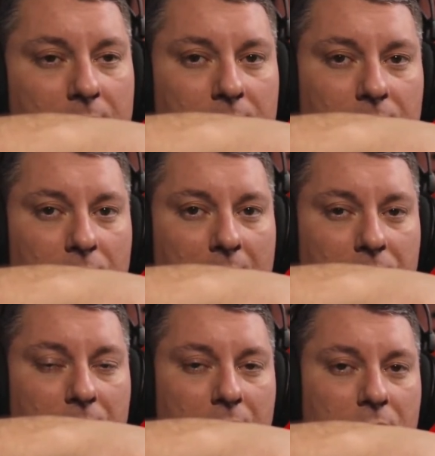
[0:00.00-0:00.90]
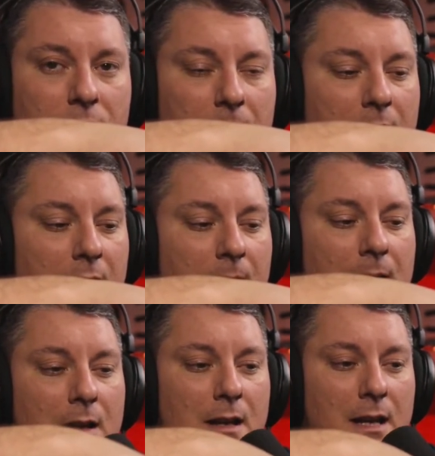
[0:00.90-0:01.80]
giant truck just went by.
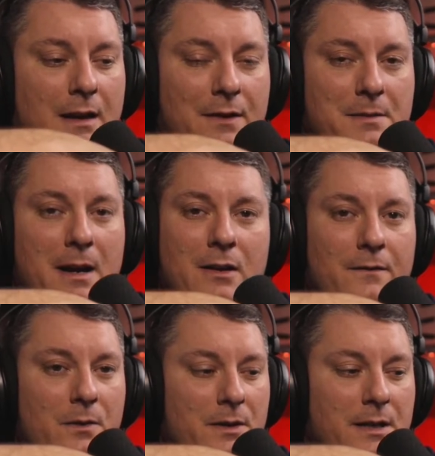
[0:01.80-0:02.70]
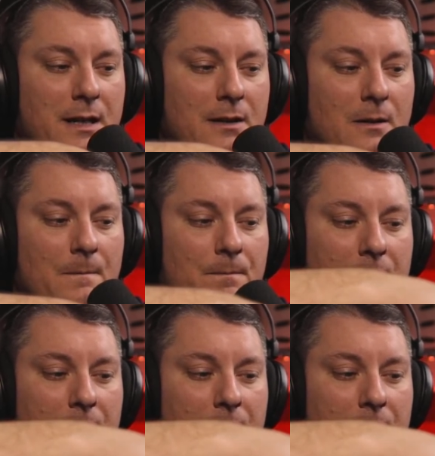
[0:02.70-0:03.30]
If this microphone is here, then